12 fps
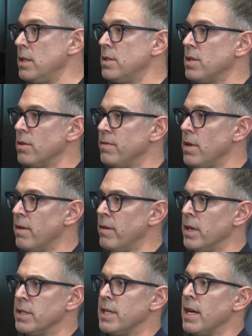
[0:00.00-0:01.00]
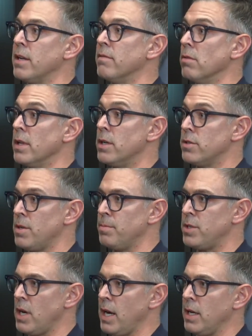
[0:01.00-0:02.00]
And so if you have an executive leadership
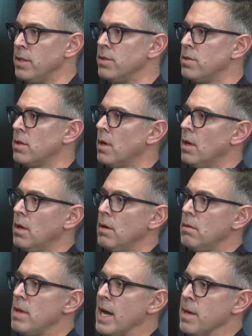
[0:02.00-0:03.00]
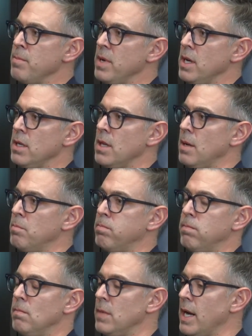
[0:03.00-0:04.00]
change, that can mean that,
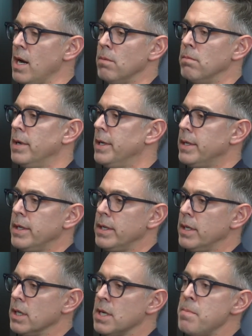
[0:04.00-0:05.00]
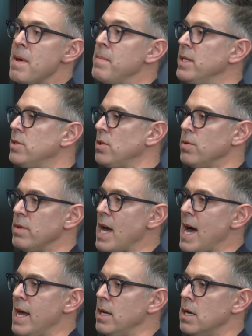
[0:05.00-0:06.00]
a commitment to
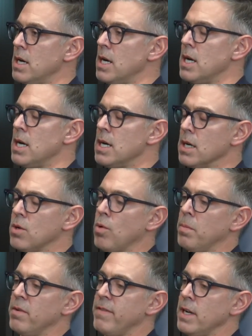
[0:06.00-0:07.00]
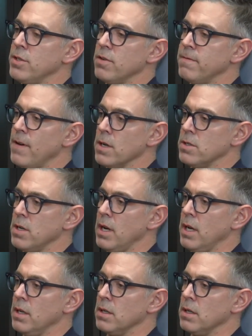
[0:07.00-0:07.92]
that corporate venture function